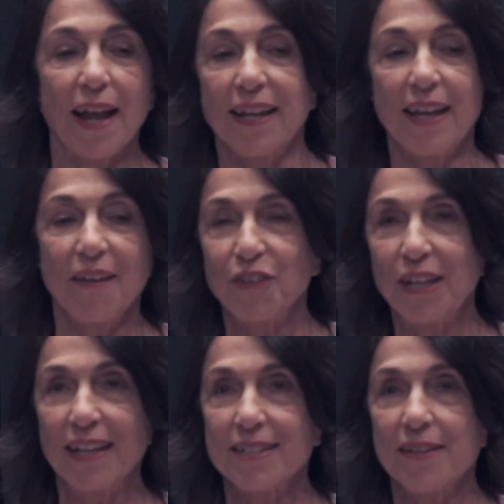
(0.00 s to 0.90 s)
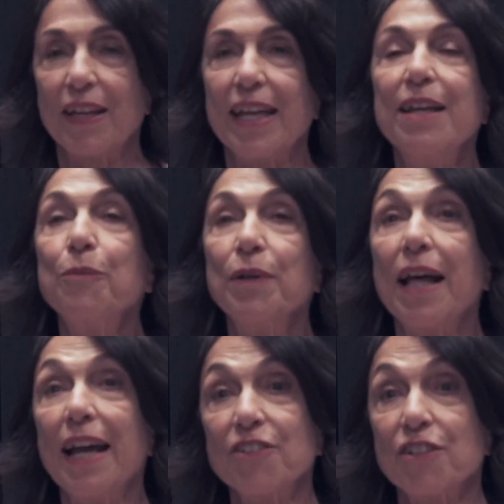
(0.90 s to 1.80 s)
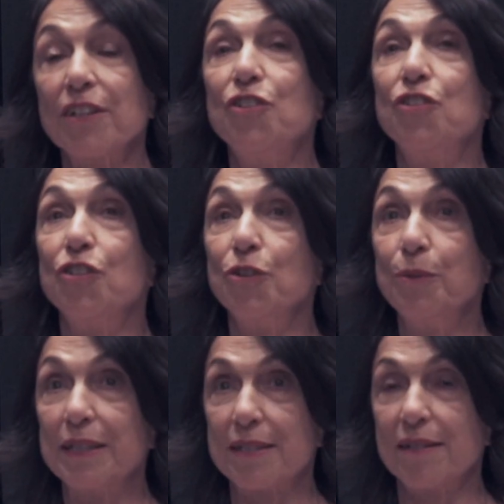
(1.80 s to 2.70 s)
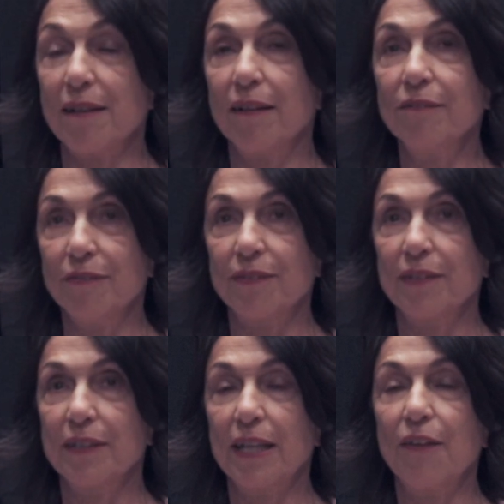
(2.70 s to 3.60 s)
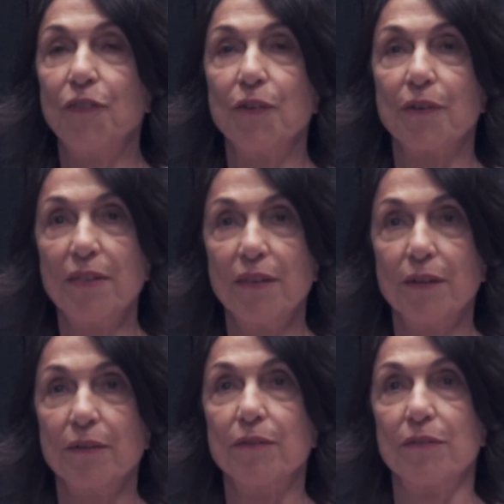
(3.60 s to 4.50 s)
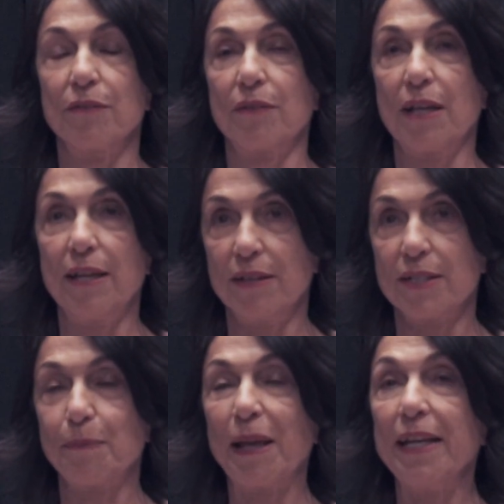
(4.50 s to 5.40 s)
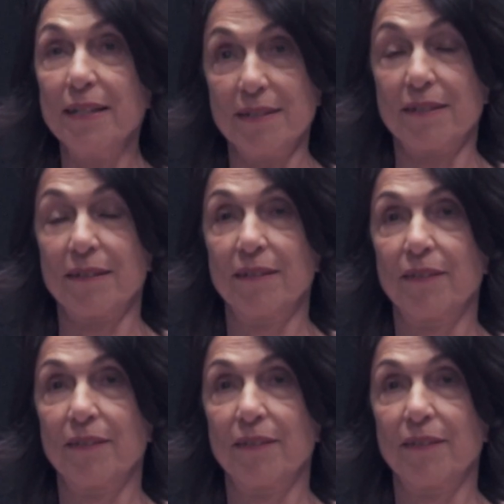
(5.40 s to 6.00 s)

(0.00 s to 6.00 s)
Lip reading: I have to get something. It will actually do itself if you're in the space.